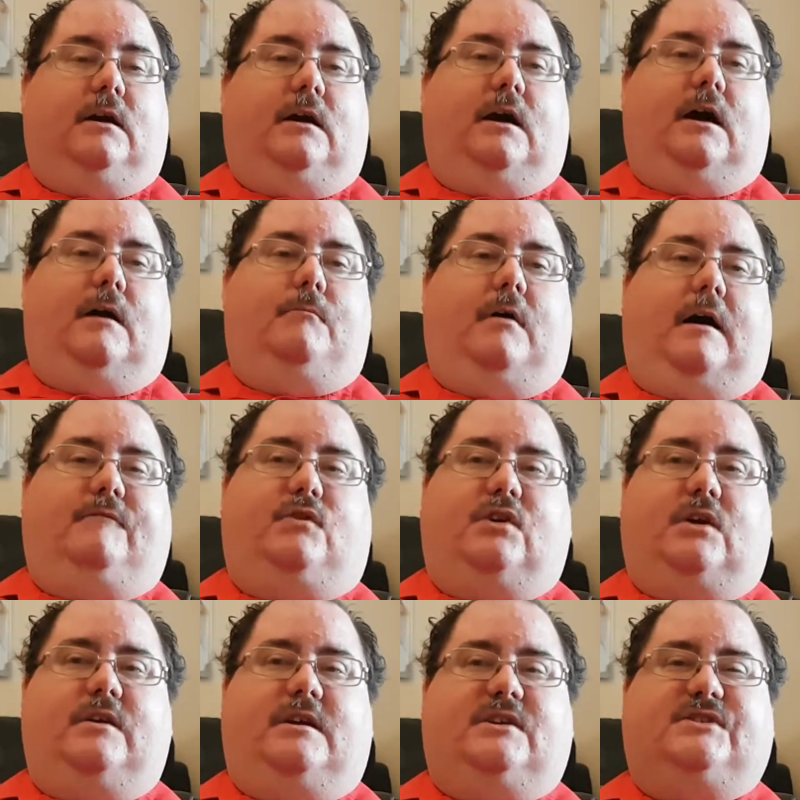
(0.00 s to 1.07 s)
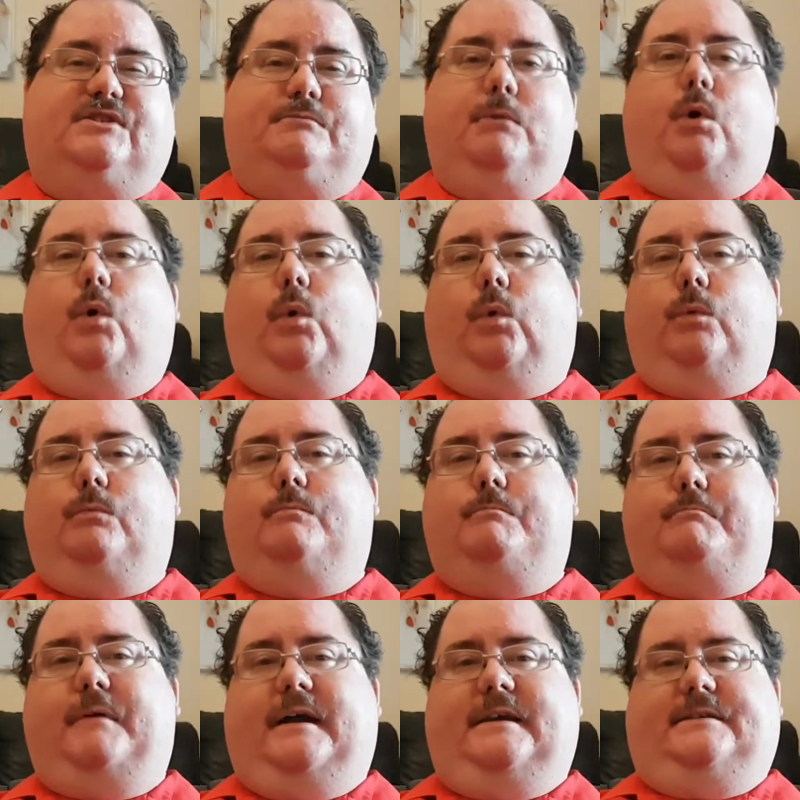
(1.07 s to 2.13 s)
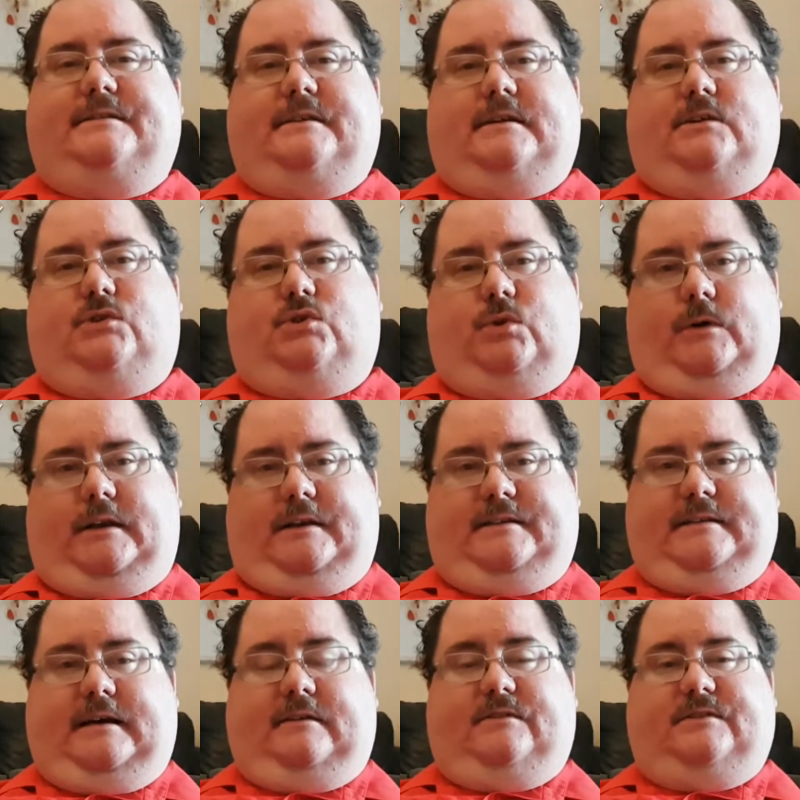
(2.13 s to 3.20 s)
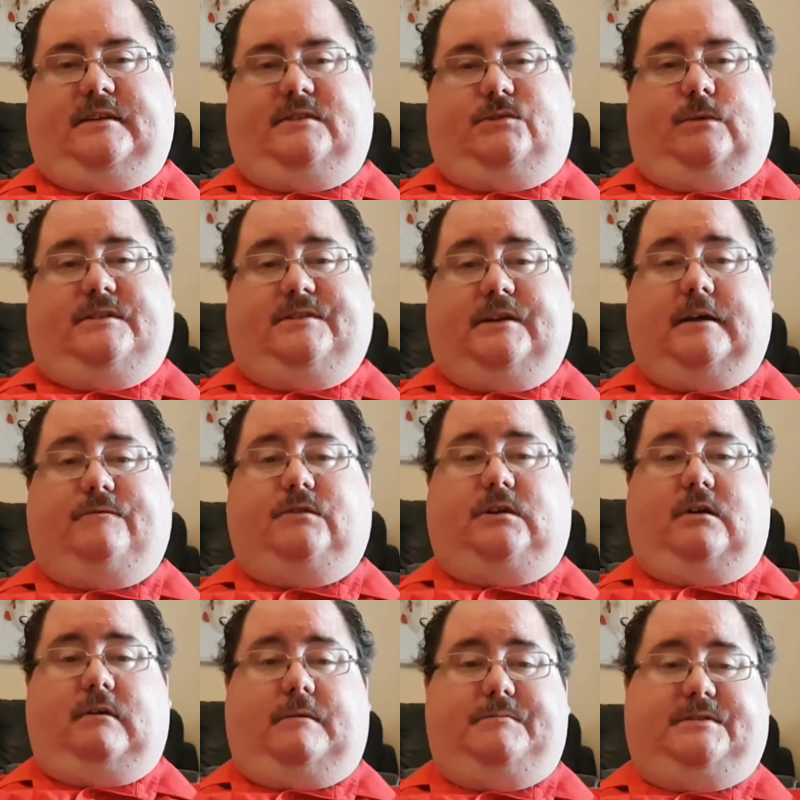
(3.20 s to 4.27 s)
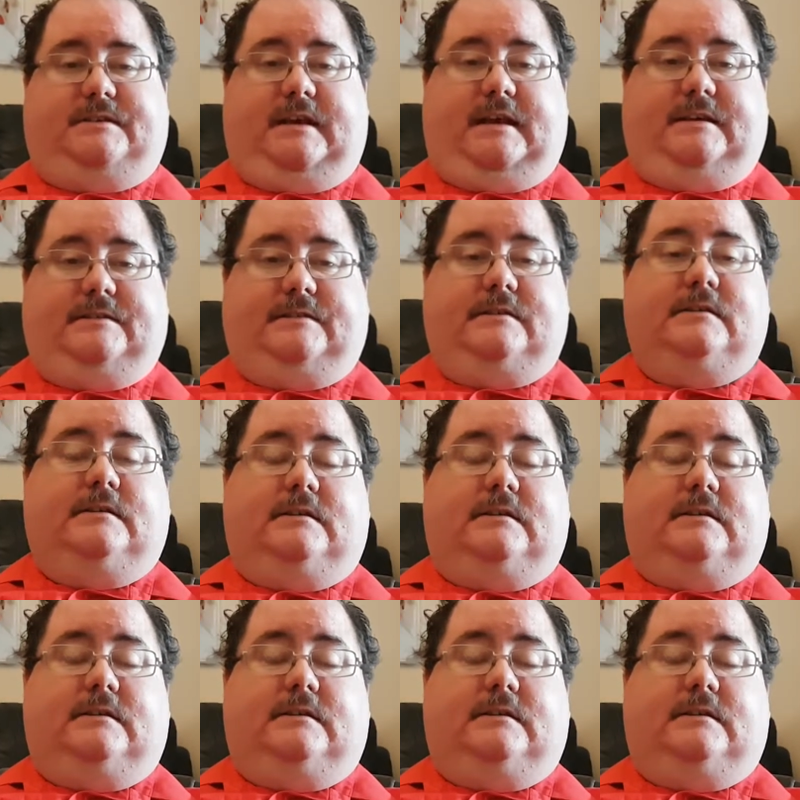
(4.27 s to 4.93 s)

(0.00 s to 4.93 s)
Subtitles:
I've got only a small basin and toilet downstairs, so I still have to go upstairs,